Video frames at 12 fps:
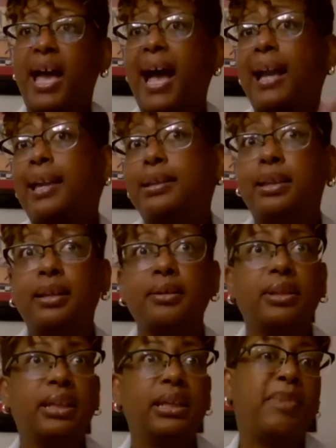I could
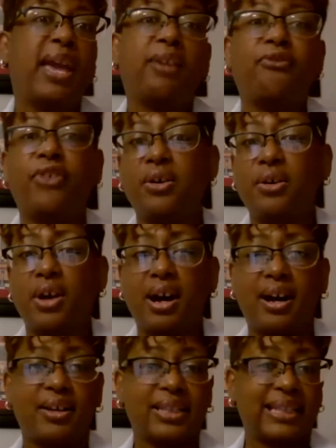literally make phone
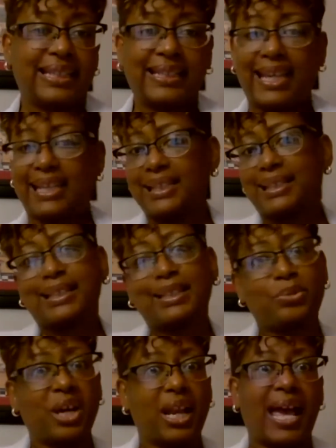calls and say, This
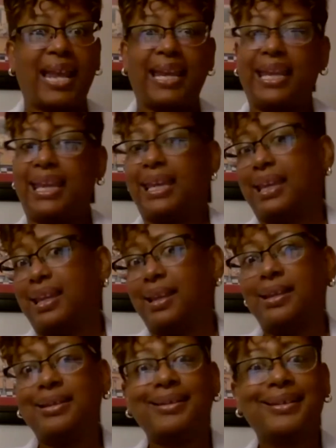is what I
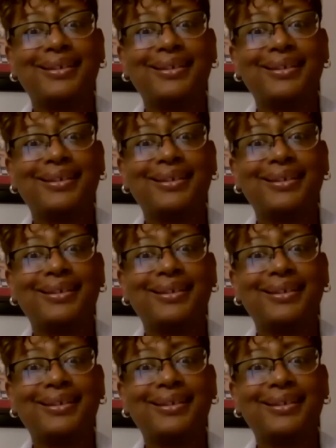need.